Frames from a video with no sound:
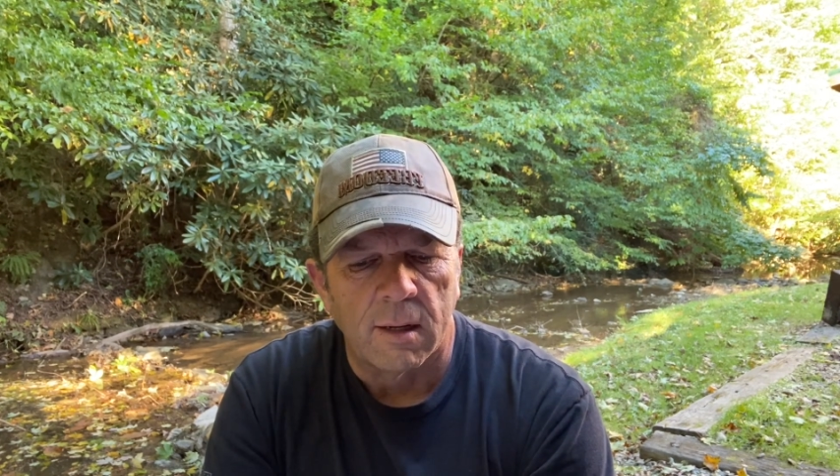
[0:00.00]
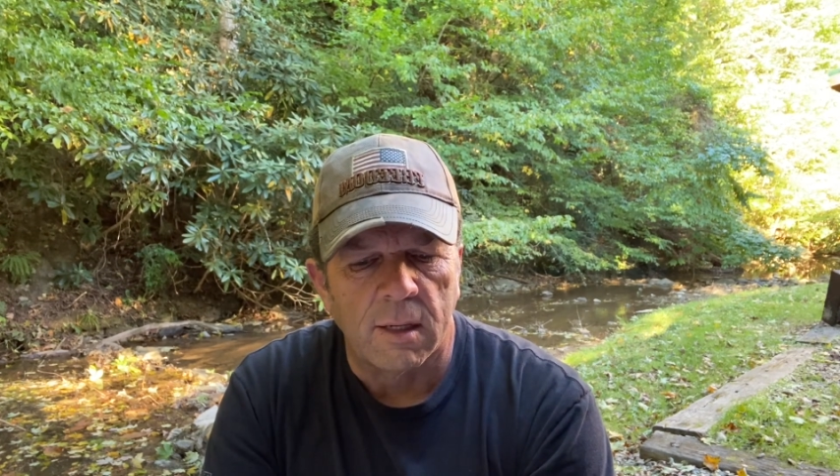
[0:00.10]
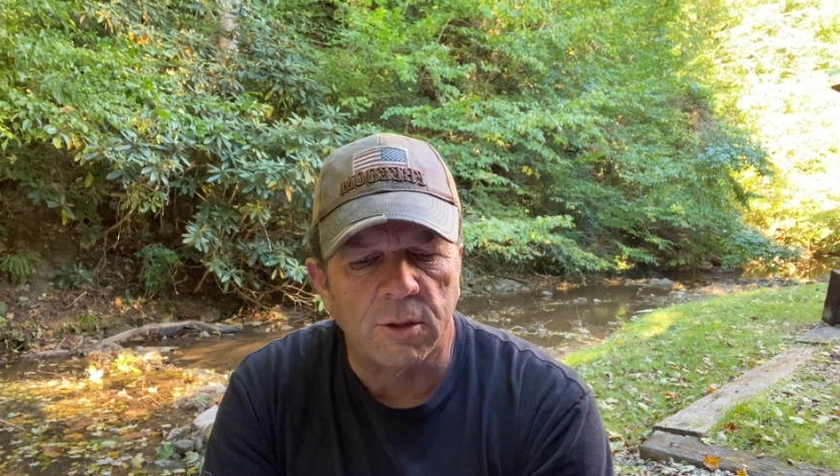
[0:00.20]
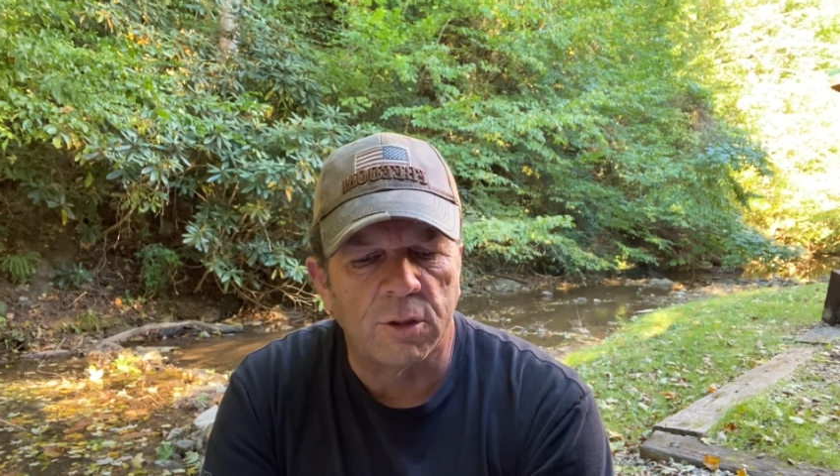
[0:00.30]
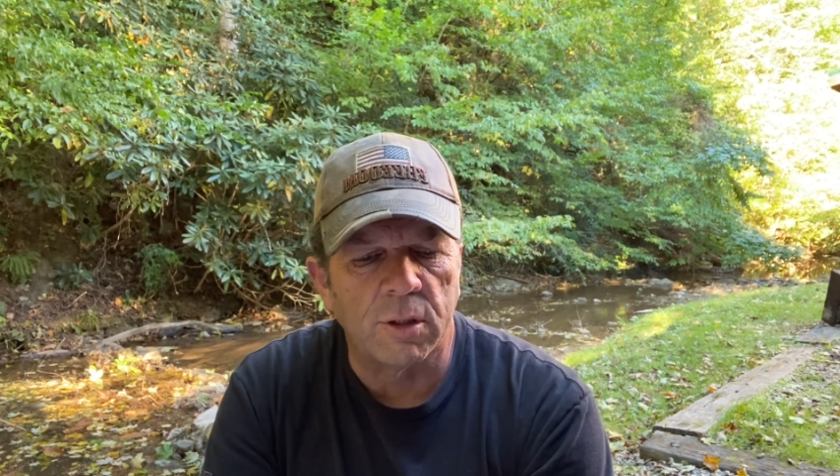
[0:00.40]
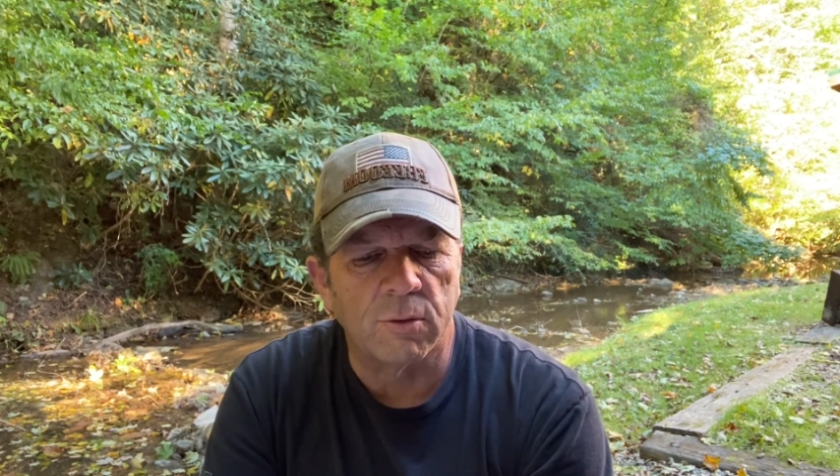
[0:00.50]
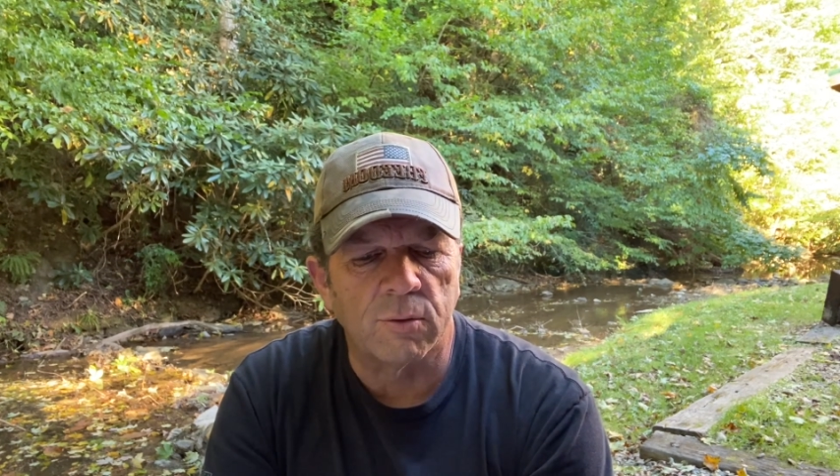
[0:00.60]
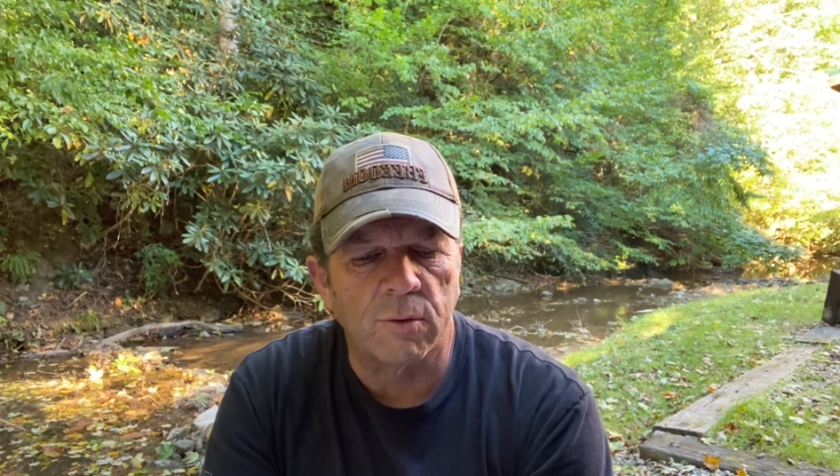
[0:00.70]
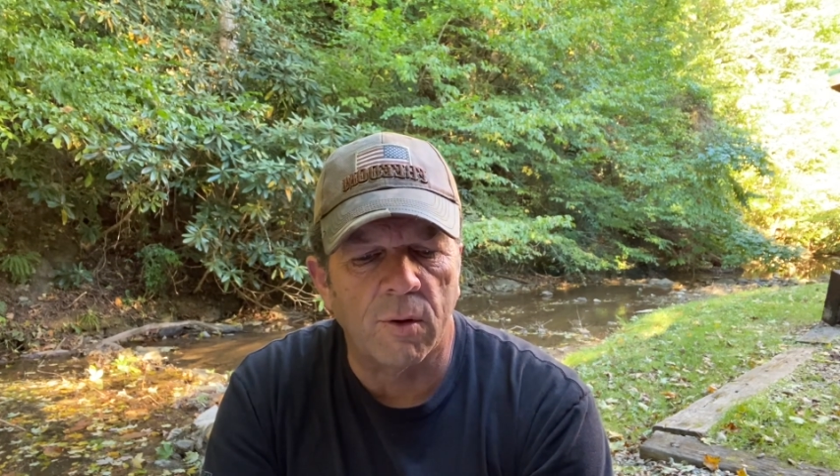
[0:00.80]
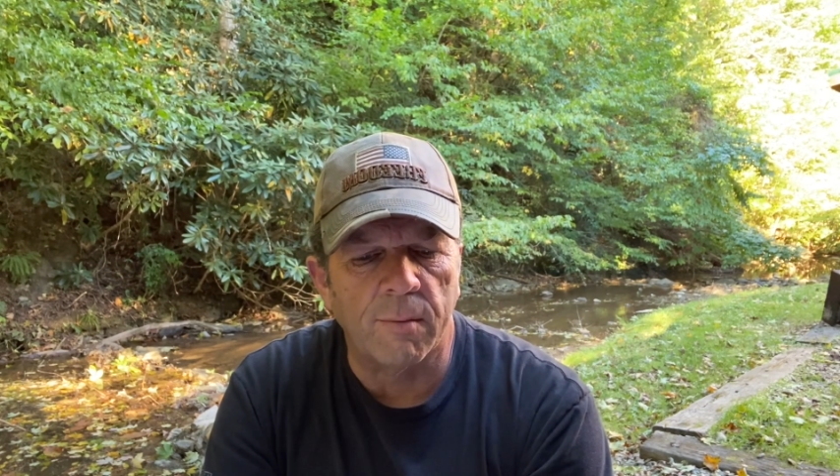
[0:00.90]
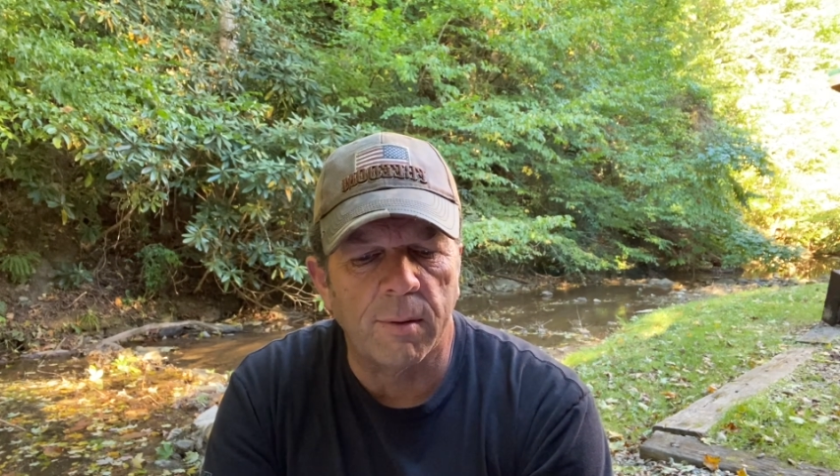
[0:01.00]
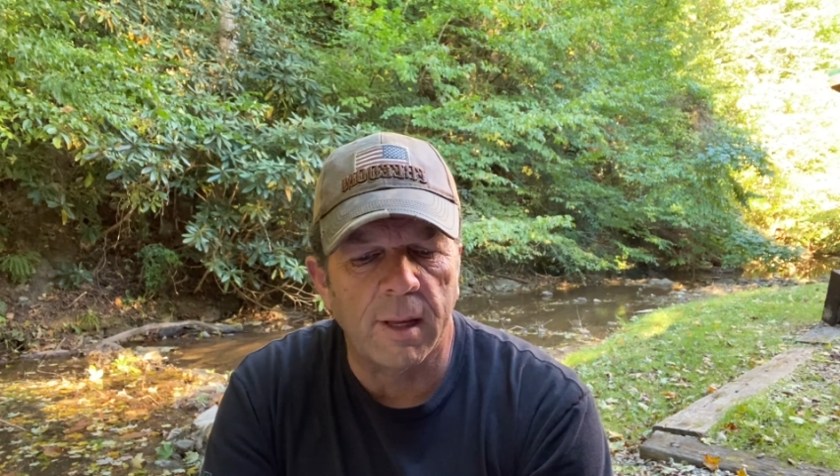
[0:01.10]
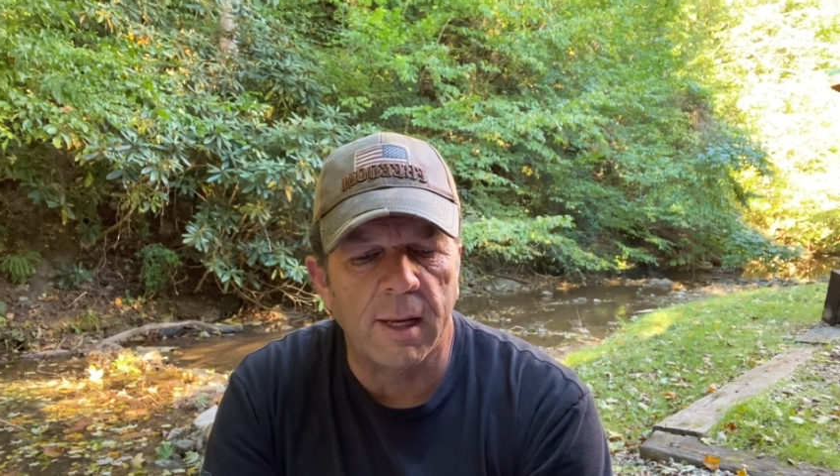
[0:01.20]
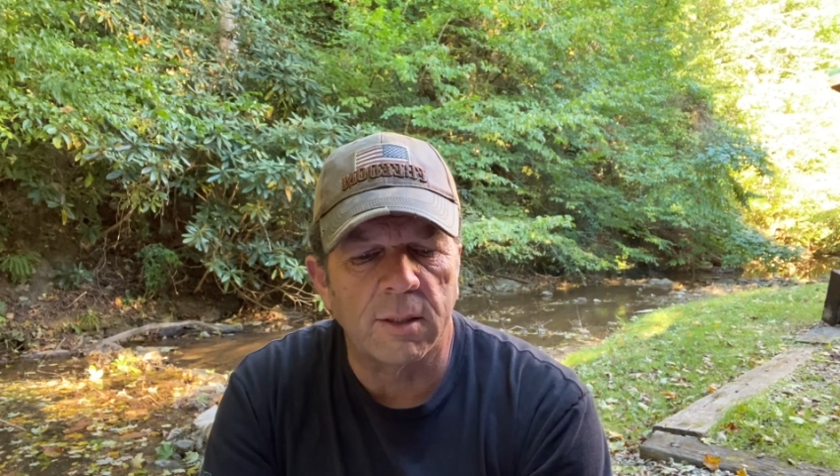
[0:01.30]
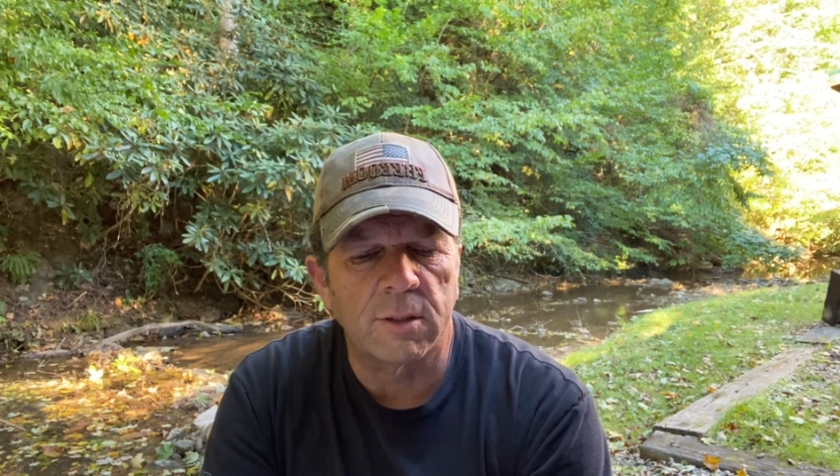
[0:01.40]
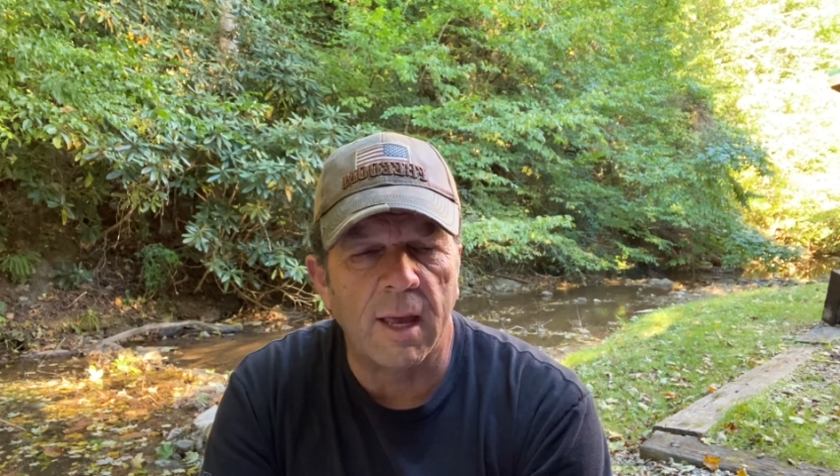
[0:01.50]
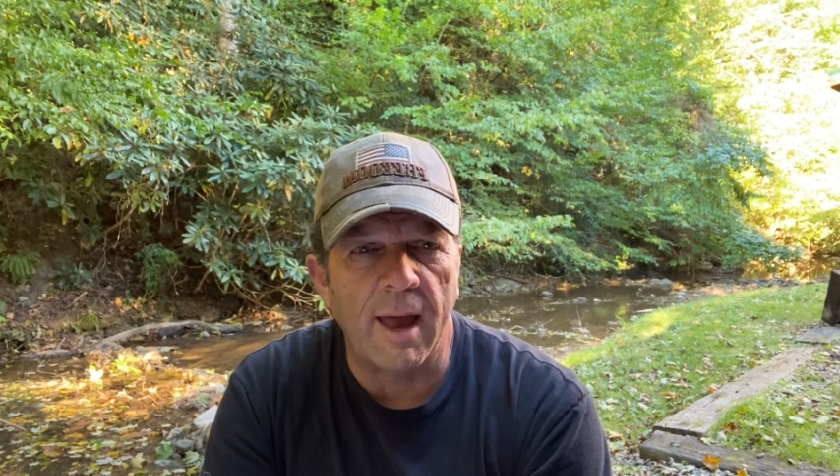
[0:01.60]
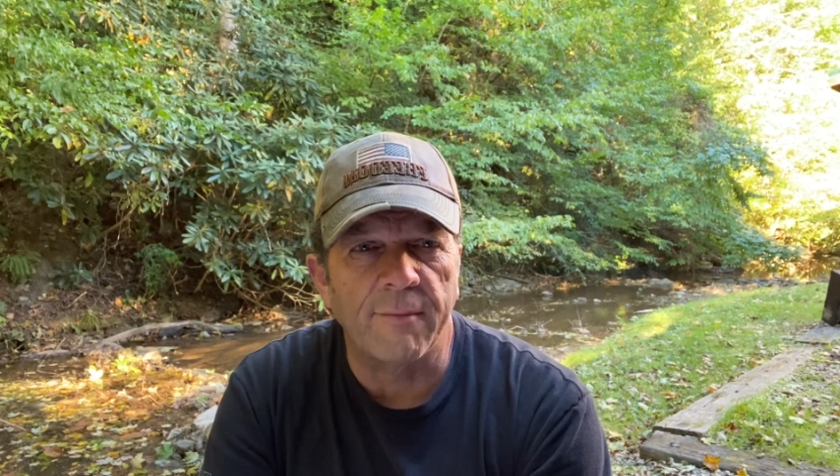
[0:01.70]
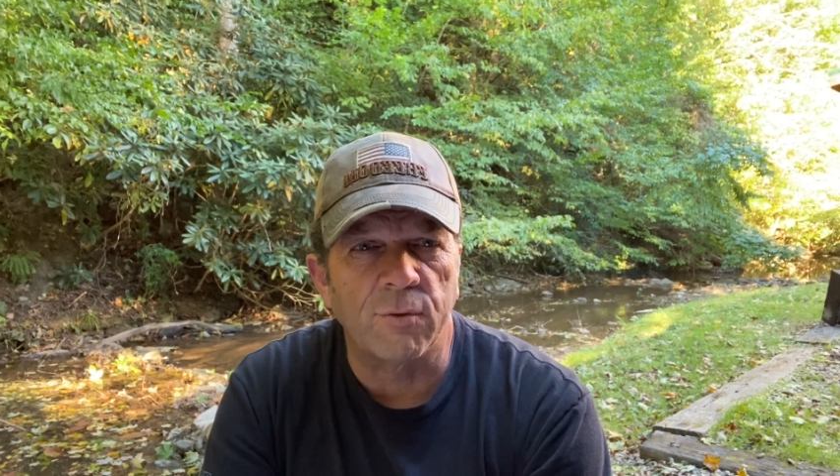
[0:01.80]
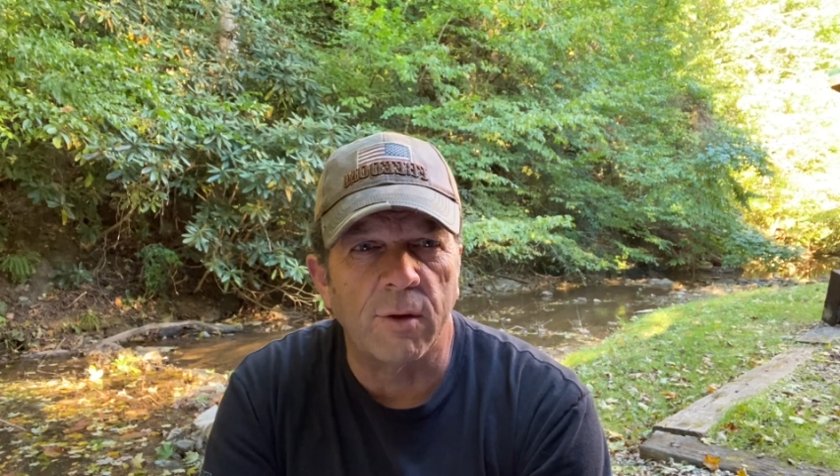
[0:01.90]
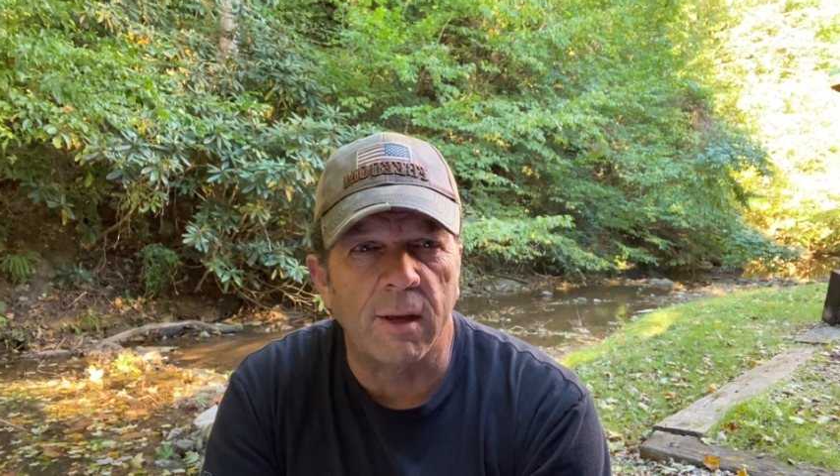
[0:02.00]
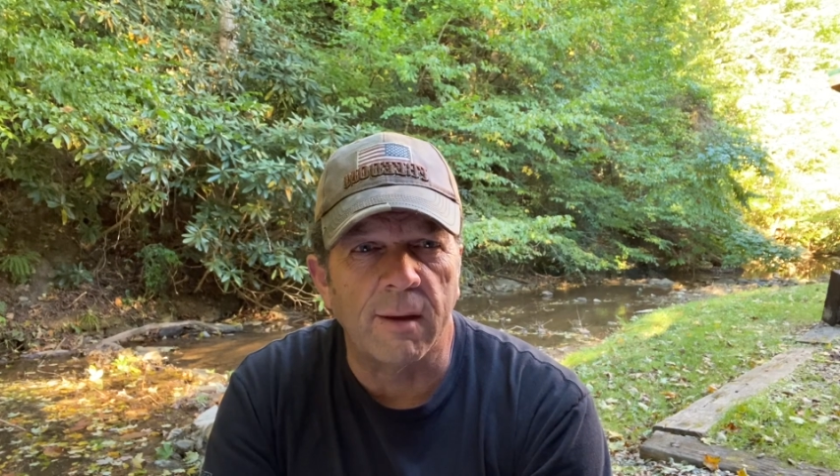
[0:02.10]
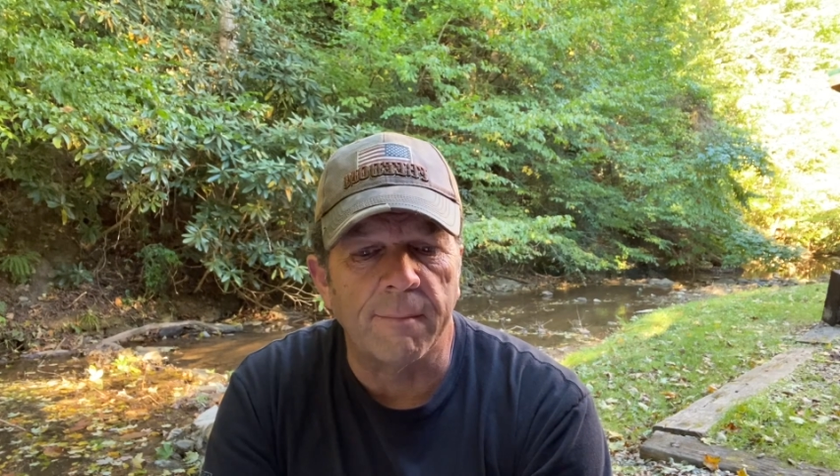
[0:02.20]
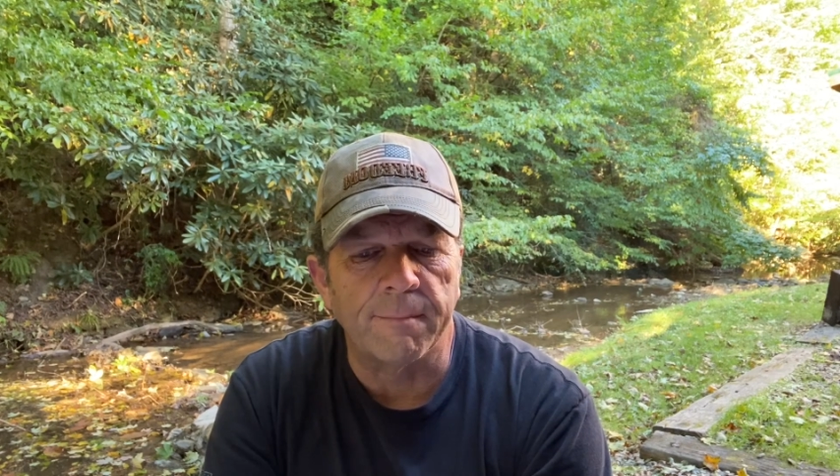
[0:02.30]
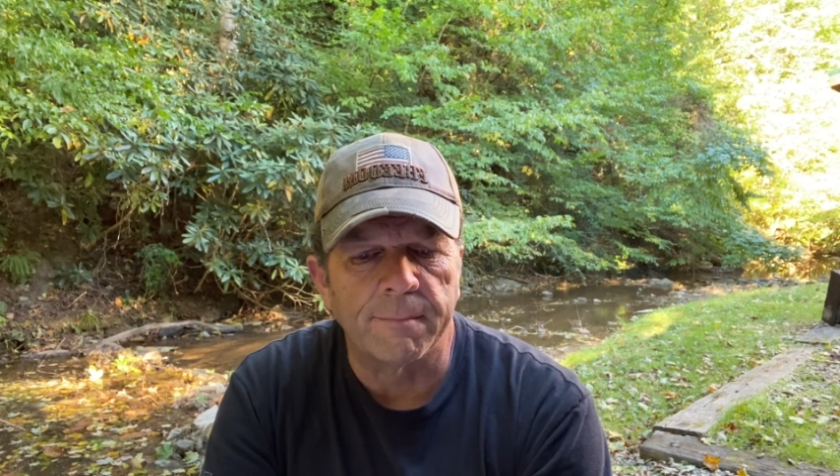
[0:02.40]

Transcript: His children are blessed after him."